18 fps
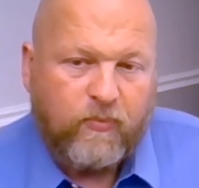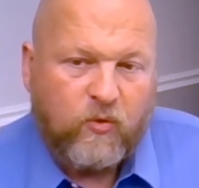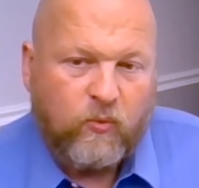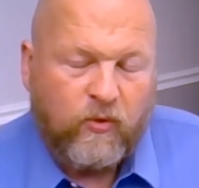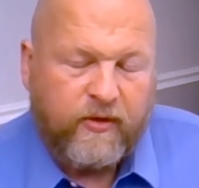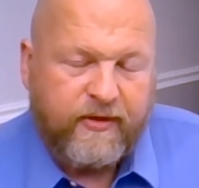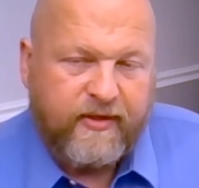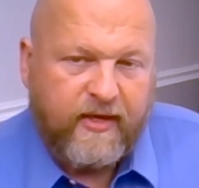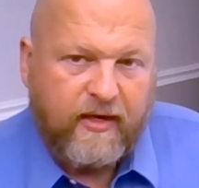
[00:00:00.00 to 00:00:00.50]

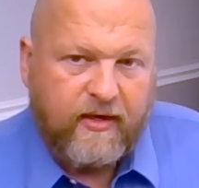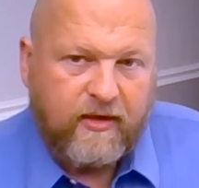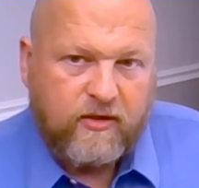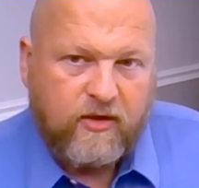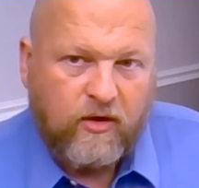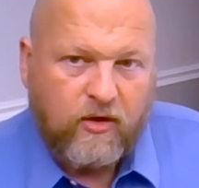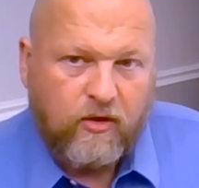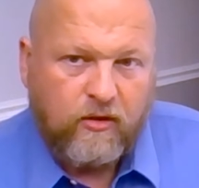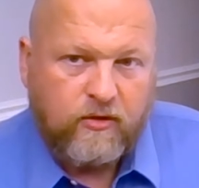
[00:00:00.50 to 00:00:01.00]
When that
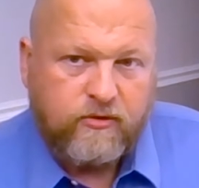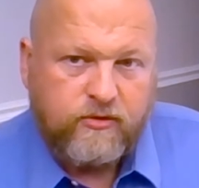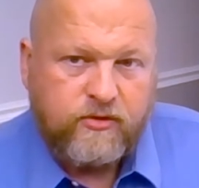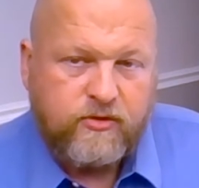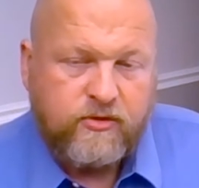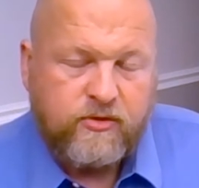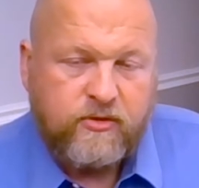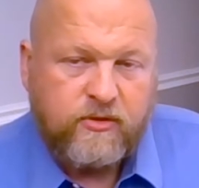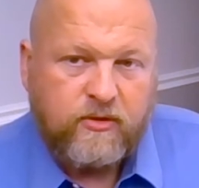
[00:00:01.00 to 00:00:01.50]

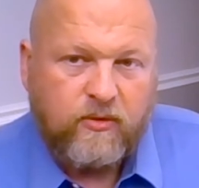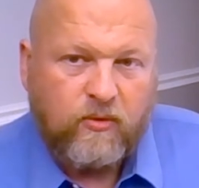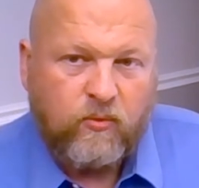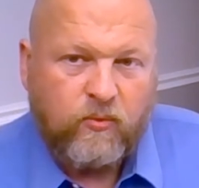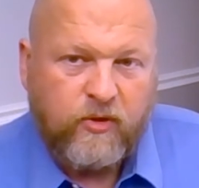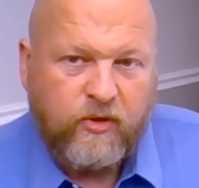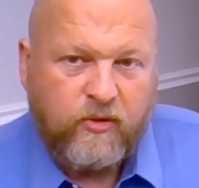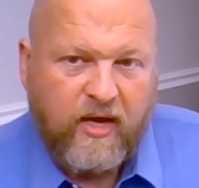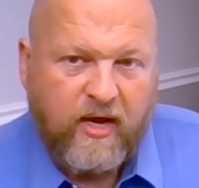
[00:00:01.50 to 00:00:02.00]
occurs,
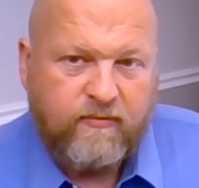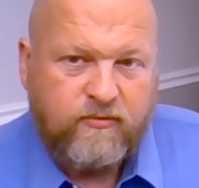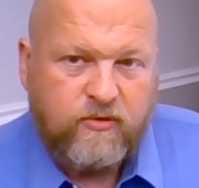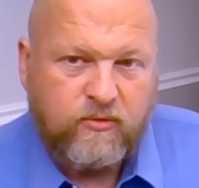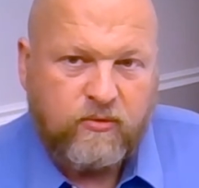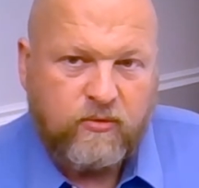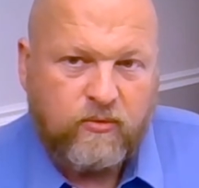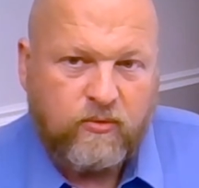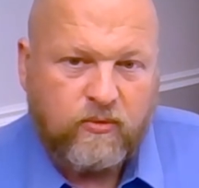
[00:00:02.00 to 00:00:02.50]
we have
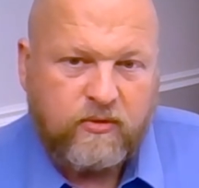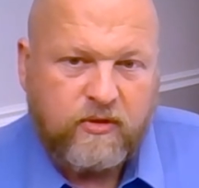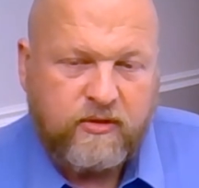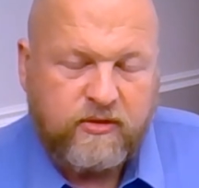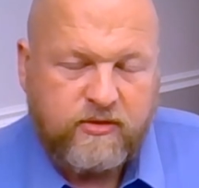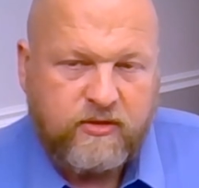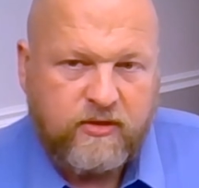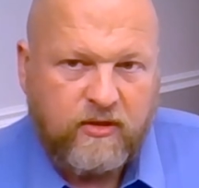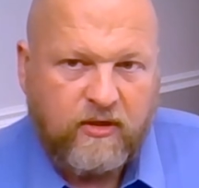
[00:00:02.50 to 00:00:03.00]
to
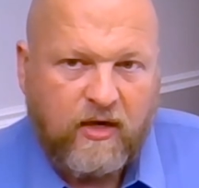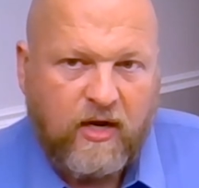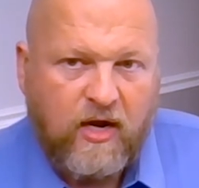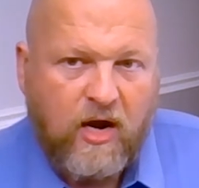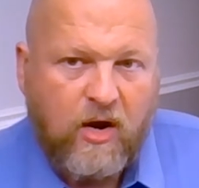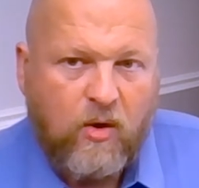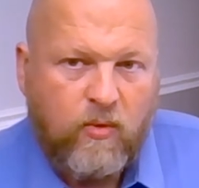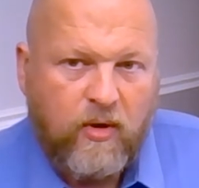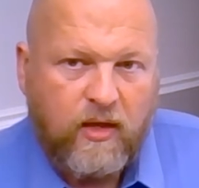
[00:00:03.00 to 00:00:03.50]
consider
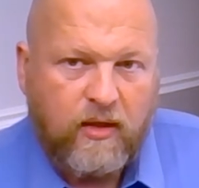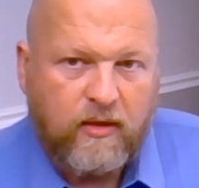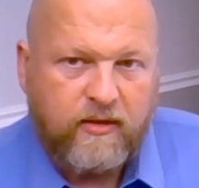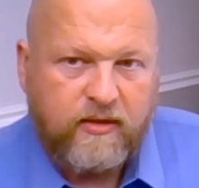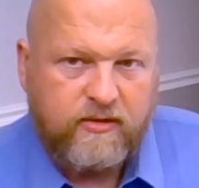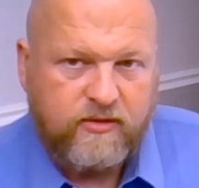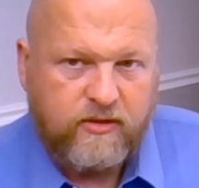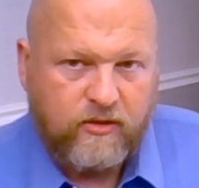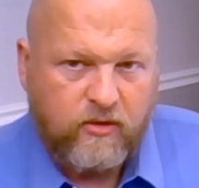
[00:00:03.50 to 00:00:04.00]
how well
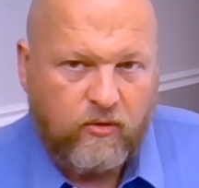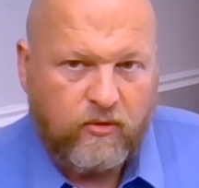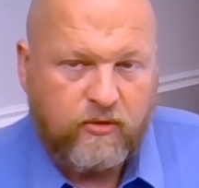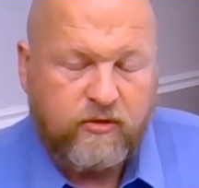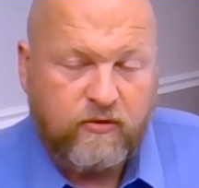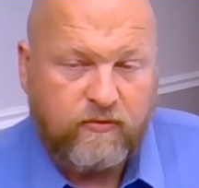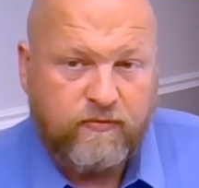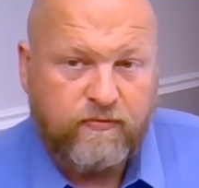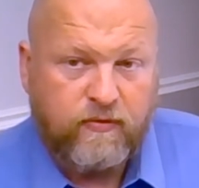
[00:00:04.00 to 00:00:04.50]
is it going
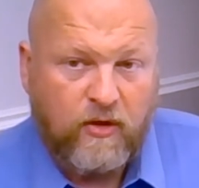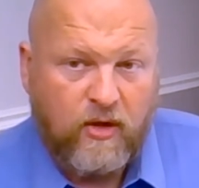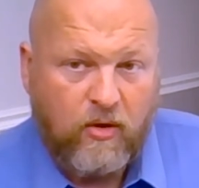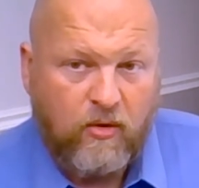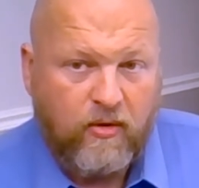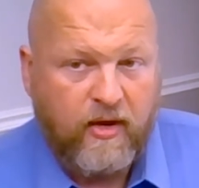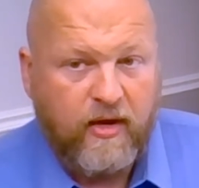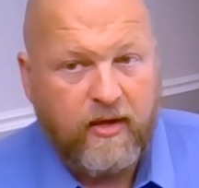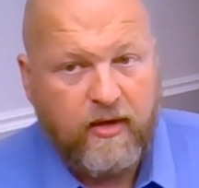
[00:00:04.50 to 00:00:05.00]
to
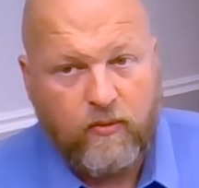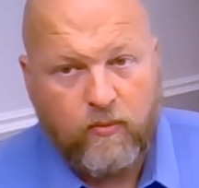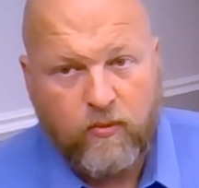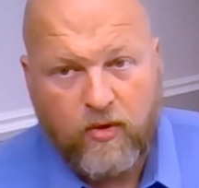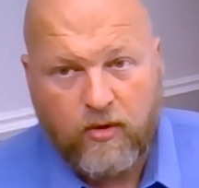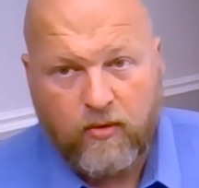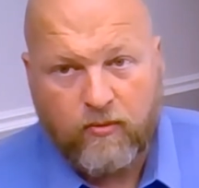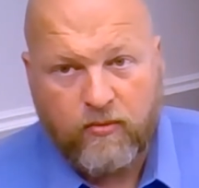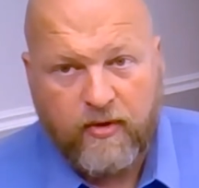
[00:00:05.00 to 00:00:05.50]
flow and at
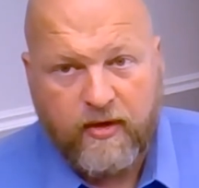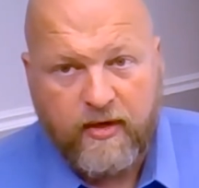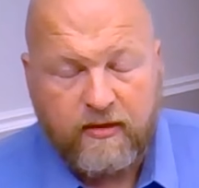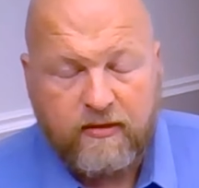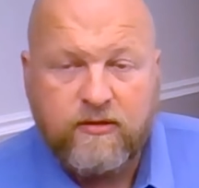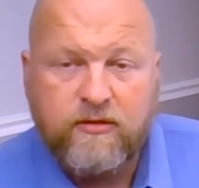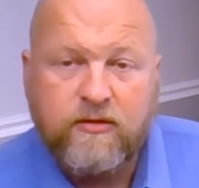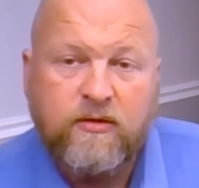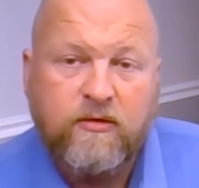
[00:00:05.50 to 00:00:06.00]
what
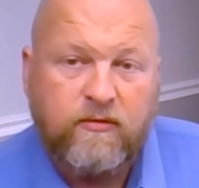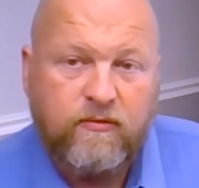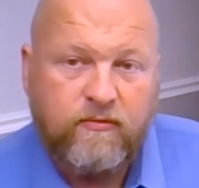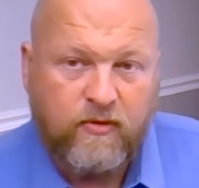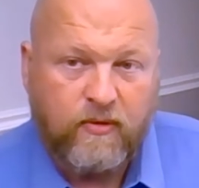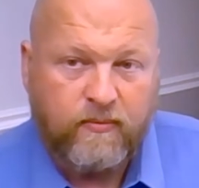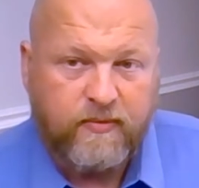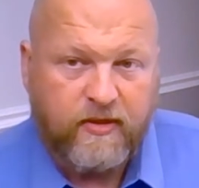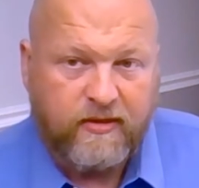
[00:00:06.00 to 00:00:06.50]
rate
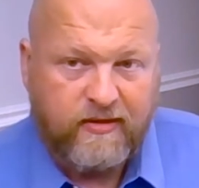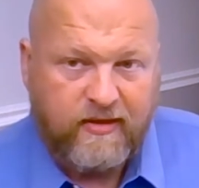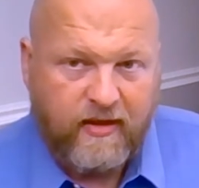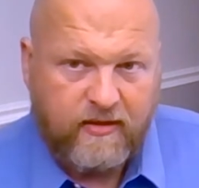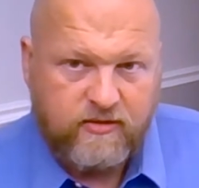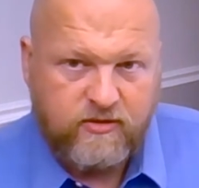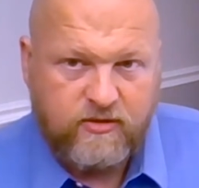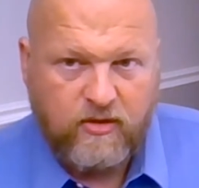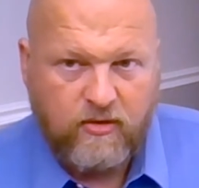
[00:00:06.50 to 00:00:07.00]
from the
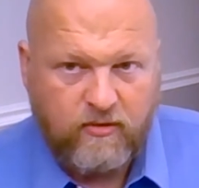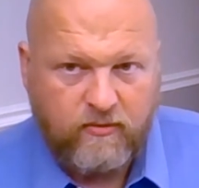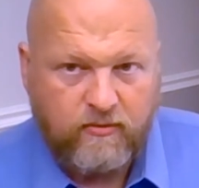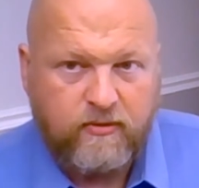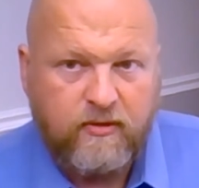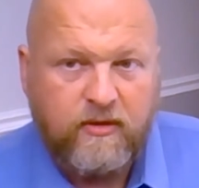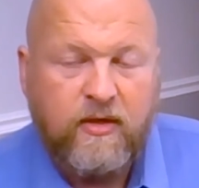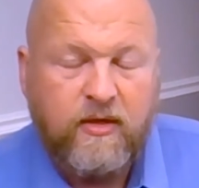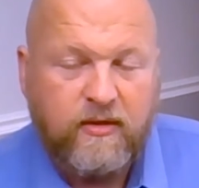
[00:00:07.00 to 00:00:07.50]
dead
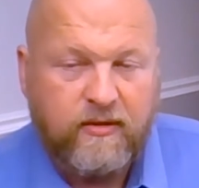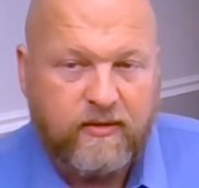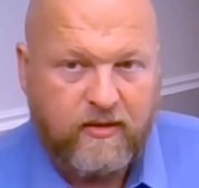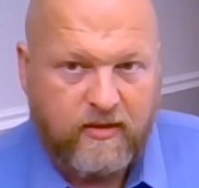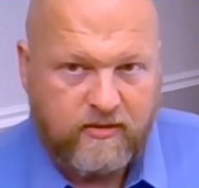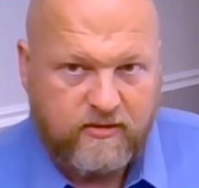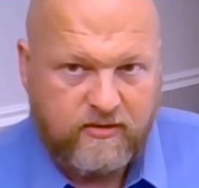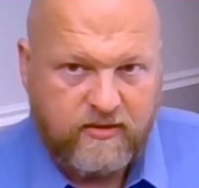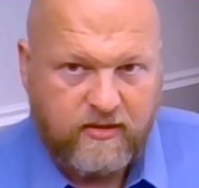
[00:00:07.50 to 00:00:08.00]
zone
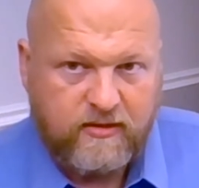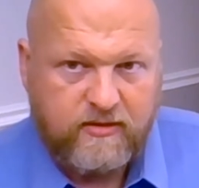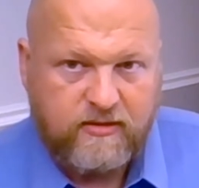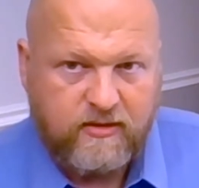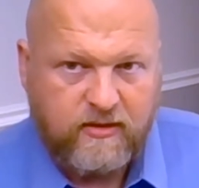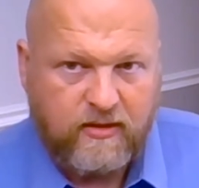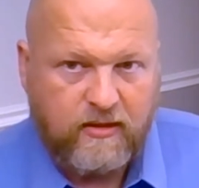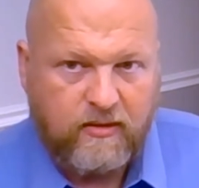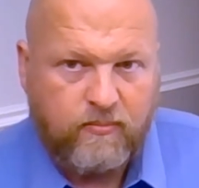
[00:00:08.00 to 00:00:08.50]
that it
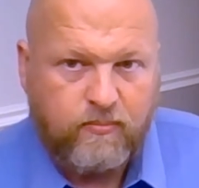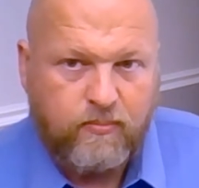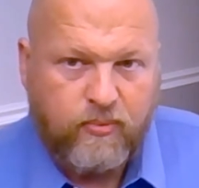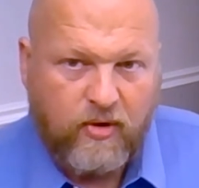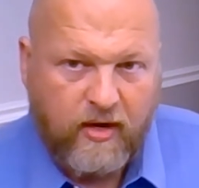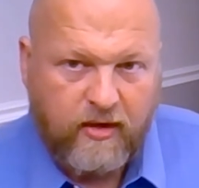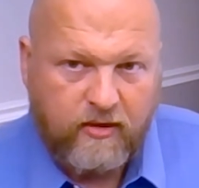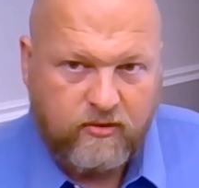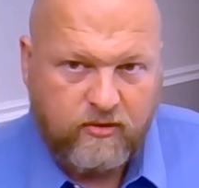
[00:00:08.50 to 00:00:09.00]
sits in
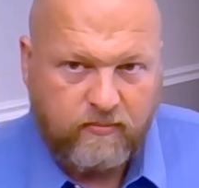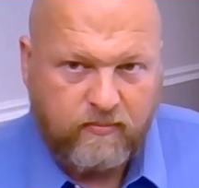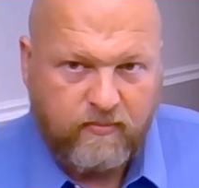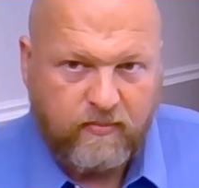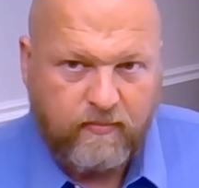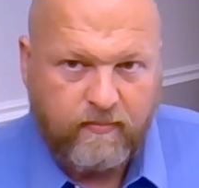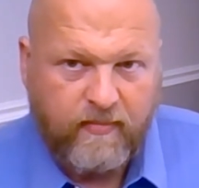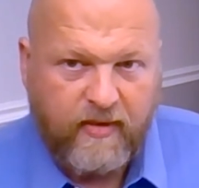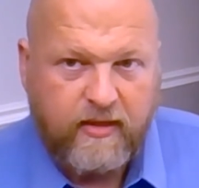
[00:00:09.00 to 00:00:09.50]
prior to
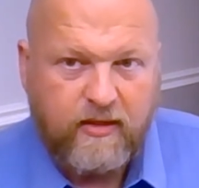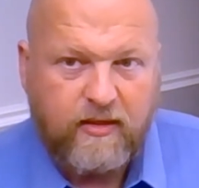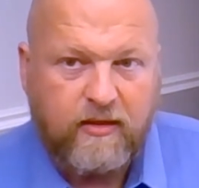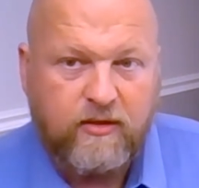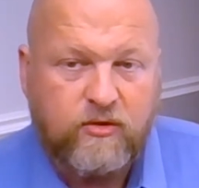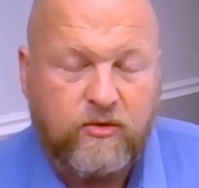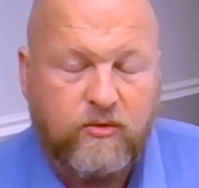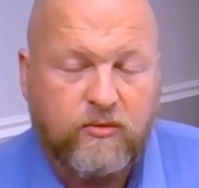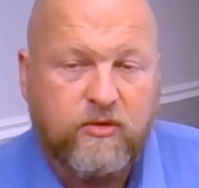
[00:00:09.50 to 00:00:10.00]
making
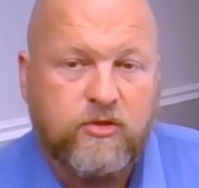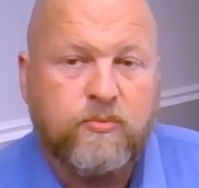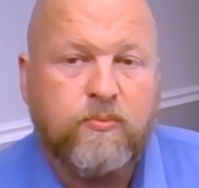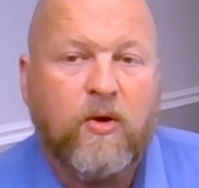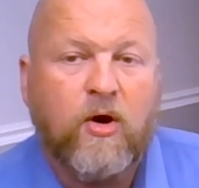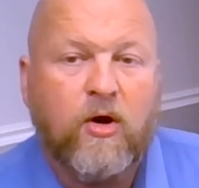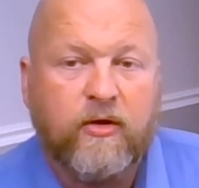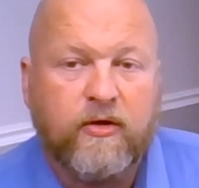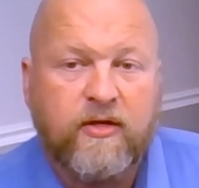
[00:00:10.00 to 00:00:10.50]
it through the
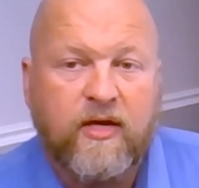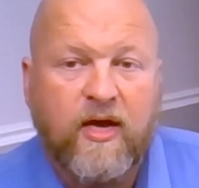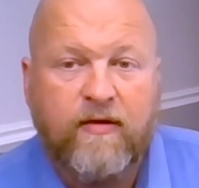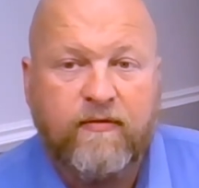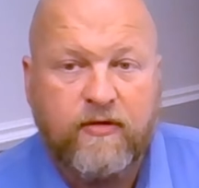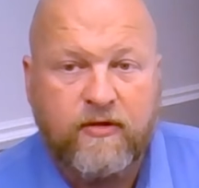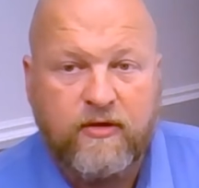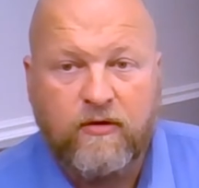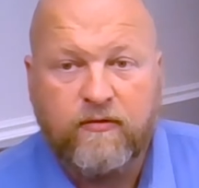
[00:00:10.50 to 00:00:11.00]
smaller
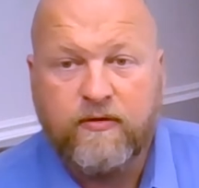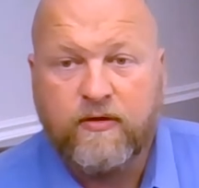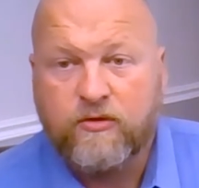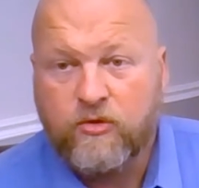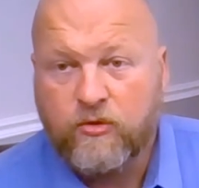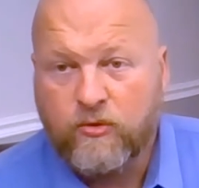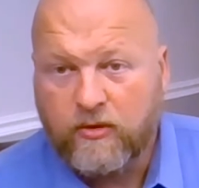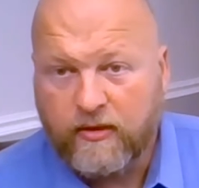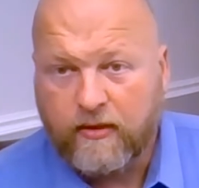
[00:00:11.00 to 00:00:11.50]
cavity of the
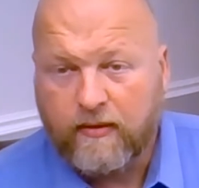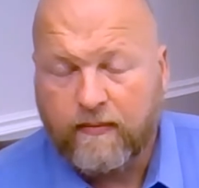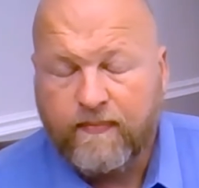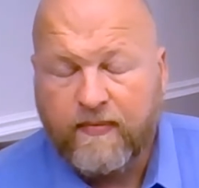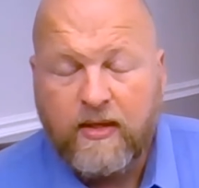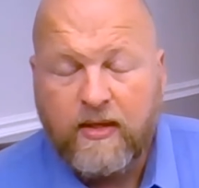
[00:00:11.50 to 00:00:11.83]
tooling.